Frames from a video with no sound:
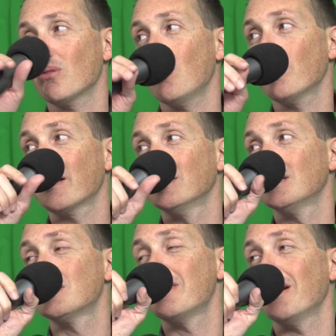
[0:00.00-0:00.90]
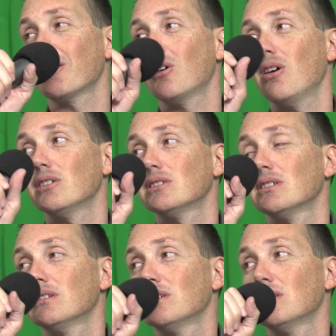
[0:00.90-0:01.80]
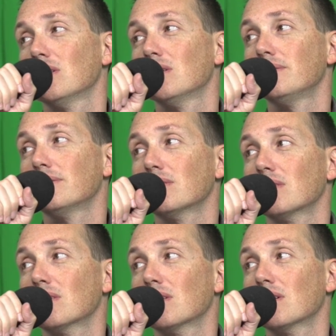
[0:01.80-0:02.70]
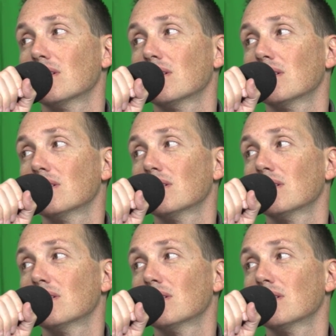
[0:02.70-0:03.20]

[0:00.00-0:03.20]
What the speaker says: I mean, we wouldn't want to use. Oh, we're using their cars.